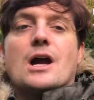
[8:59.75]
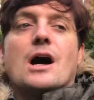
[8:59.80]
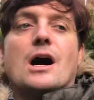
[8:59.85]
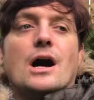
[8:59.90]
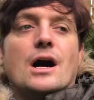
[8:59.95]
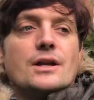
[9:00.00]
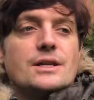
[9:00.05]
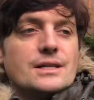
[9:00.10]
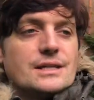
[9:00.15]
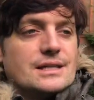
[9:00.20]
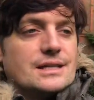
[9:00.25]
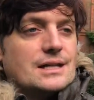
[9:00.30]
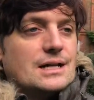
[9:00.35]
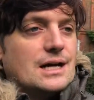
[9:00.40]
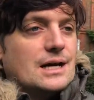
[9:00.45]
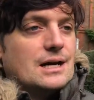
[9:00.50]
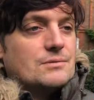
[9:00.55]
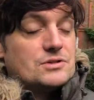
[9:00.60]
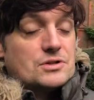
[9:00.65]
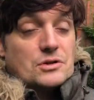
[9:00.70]

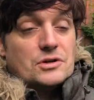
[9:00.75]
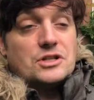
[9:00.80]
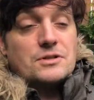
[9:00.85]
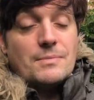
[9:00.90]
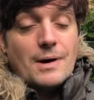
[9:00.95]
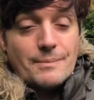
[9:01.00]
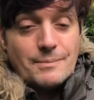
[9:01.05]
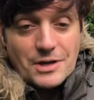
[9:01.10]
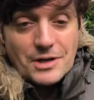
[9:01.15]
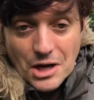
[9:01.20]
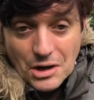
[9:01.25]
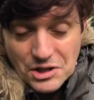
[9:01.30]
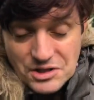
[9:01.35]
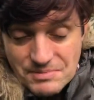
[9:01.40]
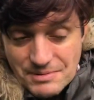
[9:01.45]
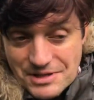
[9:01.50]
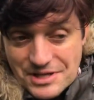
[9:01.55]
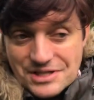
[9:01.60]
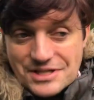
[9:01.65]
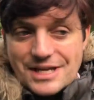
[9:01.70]

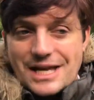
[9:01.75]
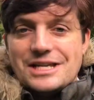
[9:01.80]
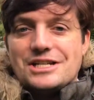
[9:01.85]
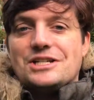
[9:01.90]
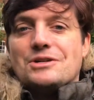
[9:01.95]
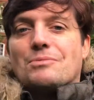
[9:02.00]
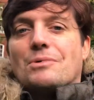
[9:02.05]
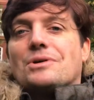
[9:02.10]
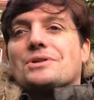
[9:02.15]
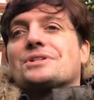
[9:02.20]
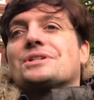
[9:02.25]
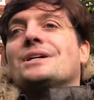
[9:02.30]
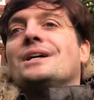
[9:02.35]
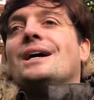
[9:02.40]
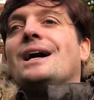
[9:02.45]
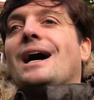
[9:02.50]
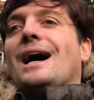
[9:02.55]
Goldsmith, as then she was,